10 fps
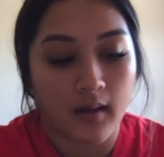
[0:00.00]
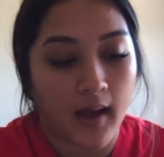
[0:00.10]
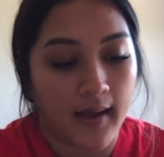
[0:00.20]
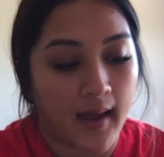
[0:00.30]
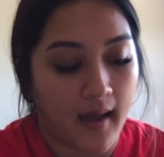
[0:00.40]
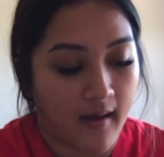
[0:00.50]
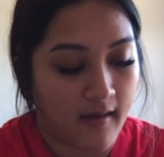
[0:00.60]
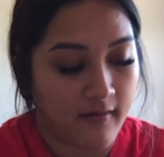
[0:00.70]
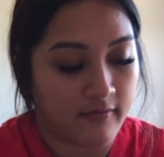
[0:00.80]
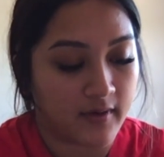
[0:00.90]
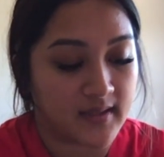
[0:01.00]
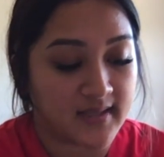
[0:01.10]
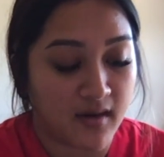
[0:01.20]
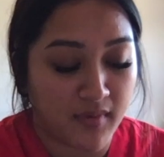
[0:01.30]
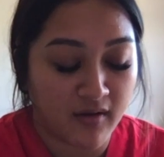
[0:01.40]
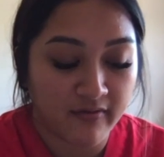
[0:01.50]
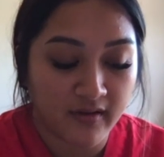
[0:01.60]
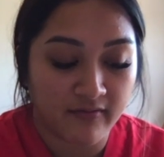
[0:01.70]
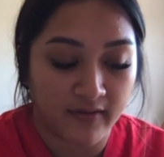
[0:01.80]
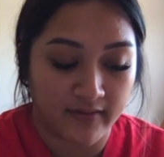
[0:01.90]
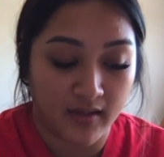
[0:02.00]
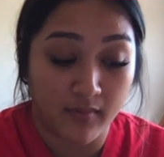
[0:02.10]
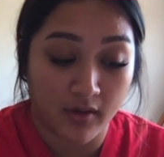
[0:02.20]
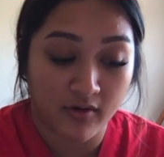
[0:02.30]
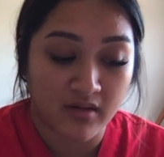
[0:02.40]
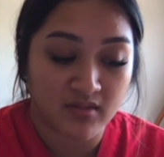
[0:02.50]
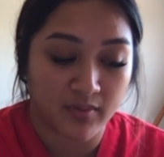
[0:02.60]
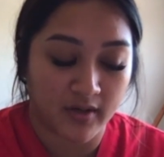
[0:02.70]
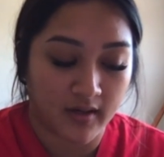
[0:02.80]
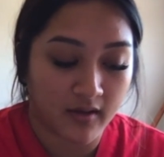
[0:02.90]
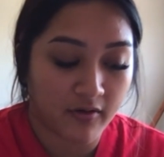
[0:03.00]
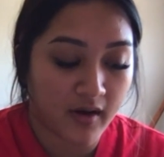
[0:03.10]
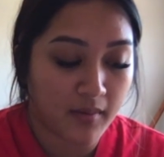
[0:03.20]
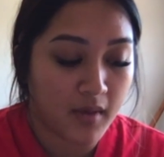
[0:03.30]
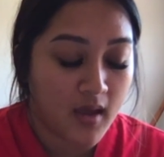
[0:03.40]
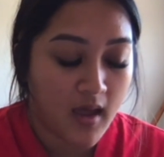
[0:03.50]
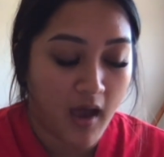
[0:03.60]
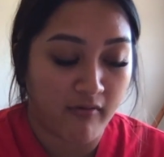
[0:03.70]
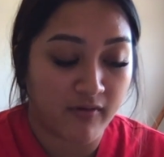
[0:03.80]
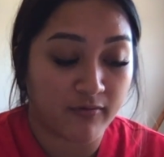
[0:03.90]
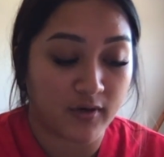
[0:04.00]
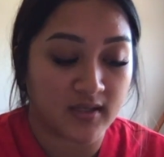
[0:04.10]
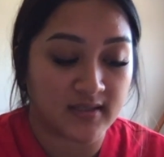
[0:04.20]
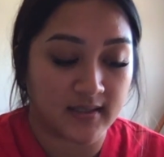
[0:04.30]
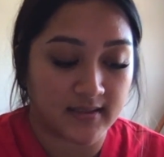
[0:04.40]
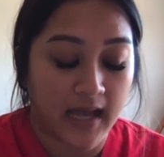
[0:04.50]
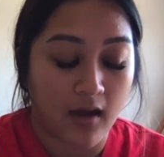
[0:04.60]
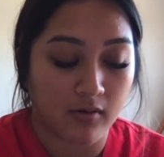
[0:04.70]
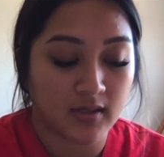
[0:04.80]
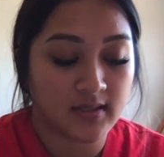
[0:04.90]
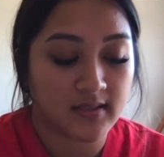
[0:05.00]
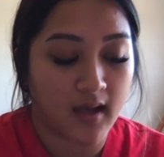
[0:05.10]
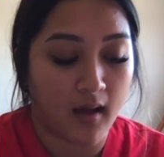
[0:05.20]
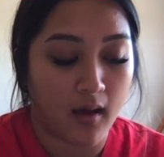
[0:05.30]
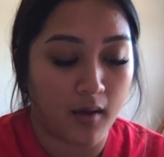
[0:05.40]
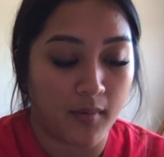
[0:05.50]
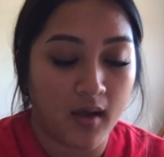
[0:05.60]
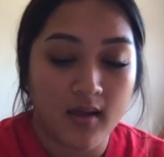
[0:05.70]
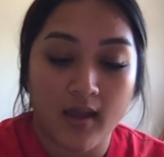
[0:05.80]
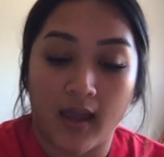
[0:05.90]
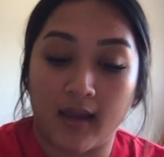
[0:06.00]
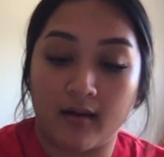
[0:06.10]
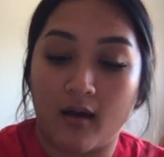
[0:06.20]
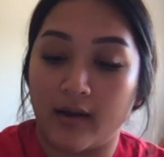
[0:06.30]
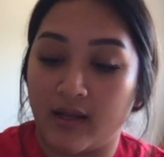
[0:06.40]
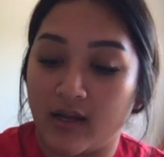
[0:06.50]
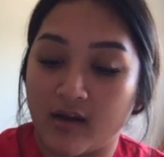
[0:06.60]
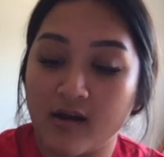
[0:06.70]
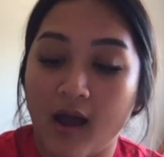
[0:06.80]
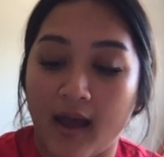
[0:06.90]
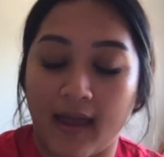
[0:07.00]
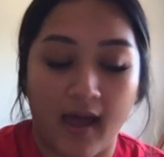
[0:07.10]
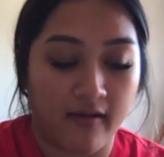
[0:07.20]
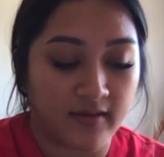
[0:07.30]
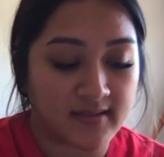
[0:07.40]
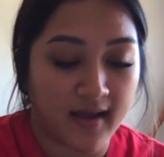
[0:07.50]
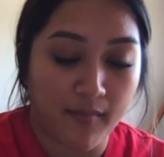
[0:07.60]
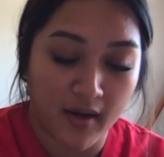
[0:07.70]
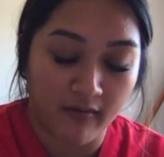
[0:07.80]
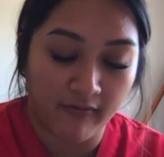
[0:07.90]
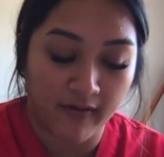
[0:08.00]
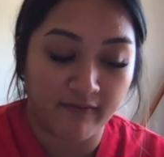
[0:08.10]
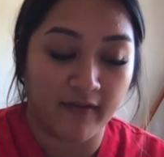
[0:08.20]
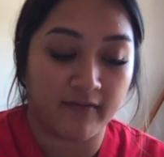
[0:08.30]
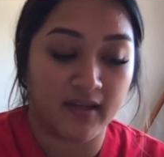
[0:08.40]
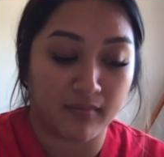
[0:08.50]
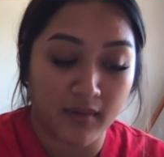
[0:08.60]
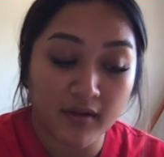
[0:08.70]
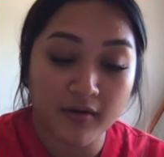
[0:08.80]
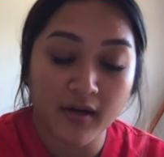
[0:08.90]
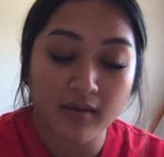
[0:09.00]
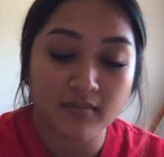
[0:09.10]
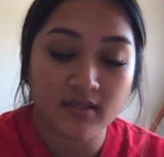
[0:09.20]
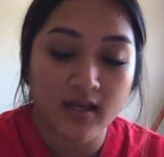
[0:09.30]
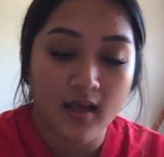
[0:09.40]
I have acetaminophen, 15 milligrams per kilogram every 4 to 6 hours. And on here, I have acetaminophen, 15 milligrams